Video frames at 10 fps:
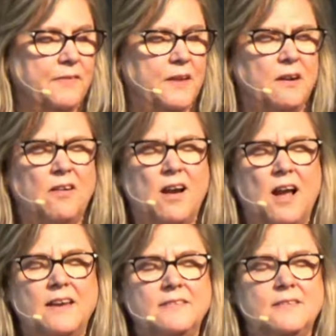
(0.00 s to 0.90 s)
that our
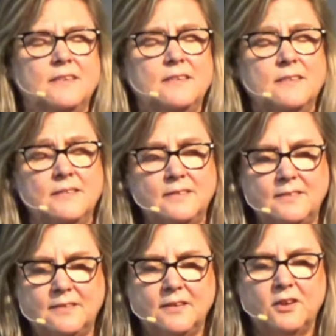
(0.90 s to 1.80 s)

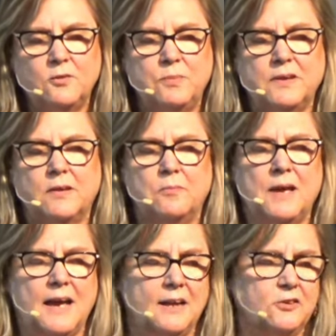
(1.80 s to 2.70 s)
ideas become
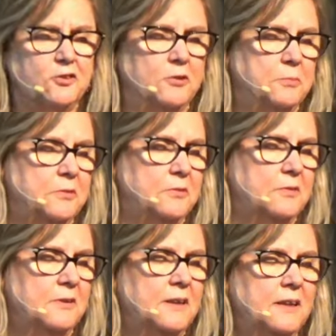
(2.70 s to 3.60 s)
actionable,